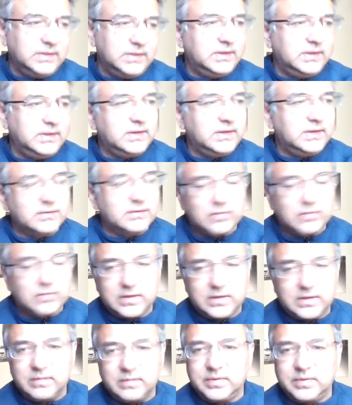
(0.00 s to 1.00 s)

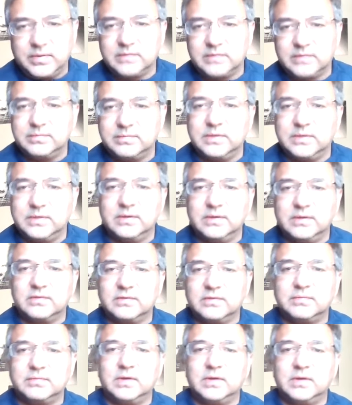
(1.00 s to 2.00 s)
deconstructed the possibility of
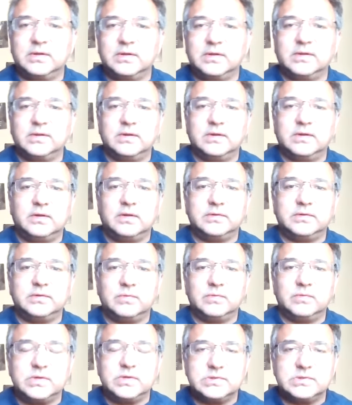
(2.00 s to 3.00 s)
smuggling theology
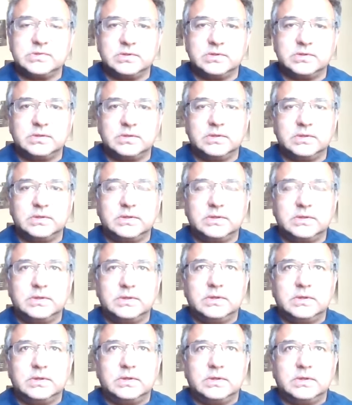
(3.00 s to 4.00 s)
and religion
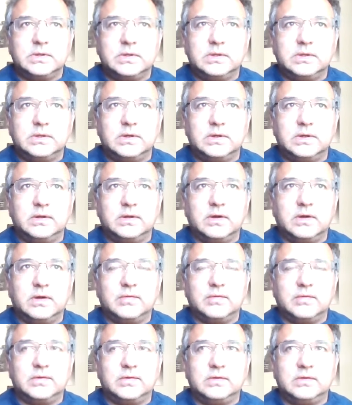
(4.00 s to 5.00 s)
in the
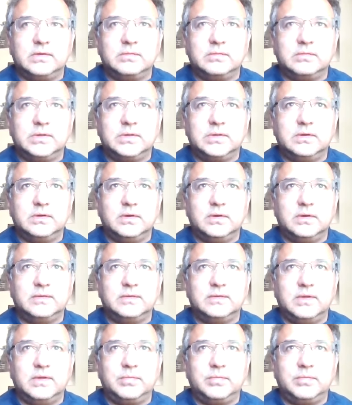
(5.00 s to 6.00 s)
conversation, but there are
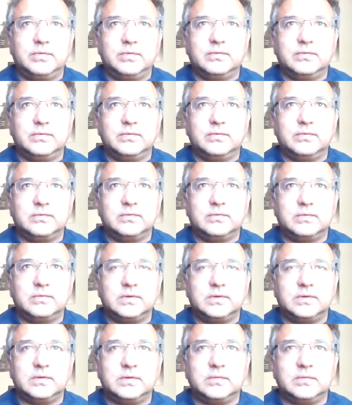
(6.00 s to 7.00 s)
examples.
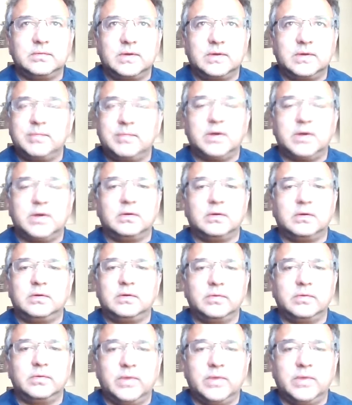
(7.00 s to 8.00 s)
I admire
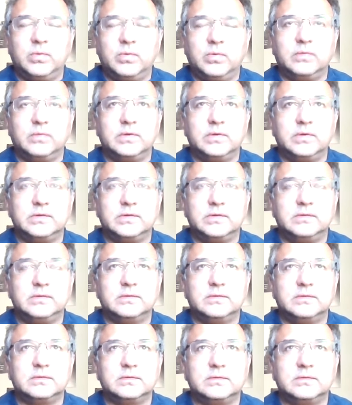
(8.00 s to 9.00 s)
all the great world religions.